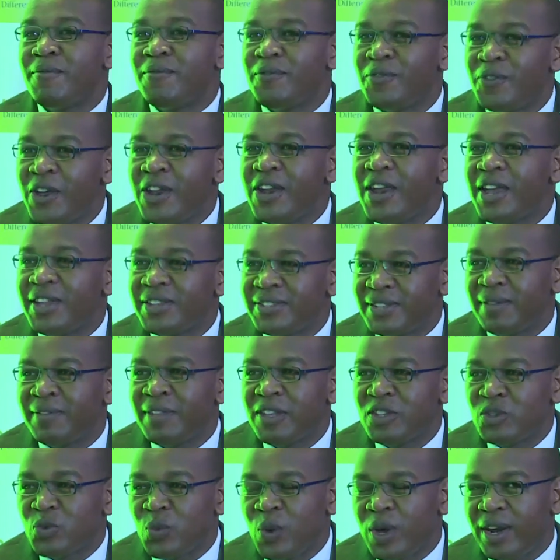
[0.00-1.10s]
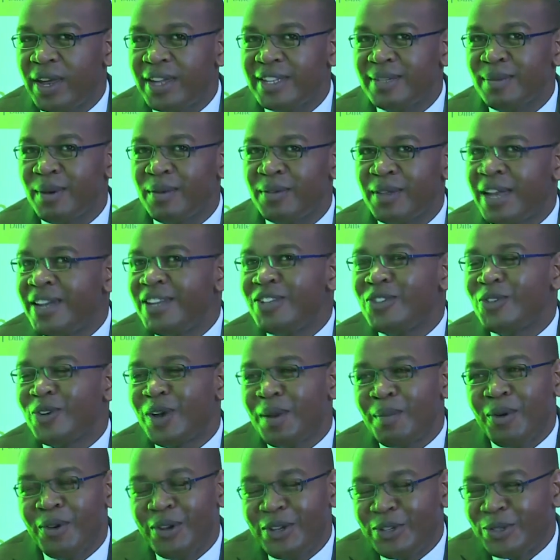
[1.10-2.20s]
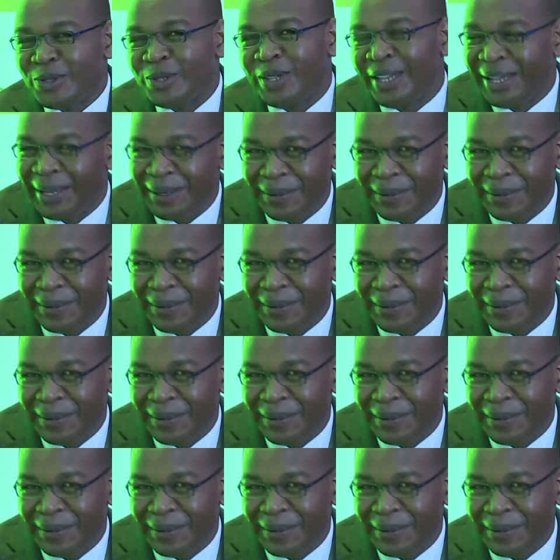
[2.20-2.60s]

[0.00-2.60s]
very excited. There's one item, I didn't talk about it today.